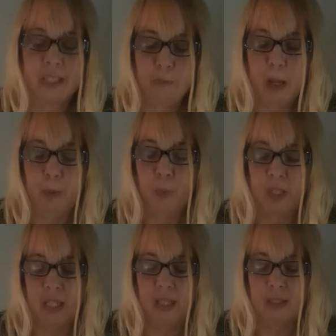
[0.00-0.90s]
And maybe one
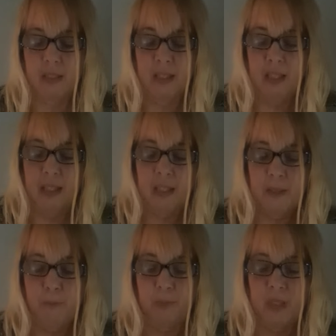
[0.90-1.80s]
day
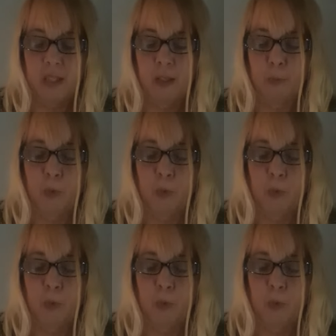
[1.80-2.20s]
um,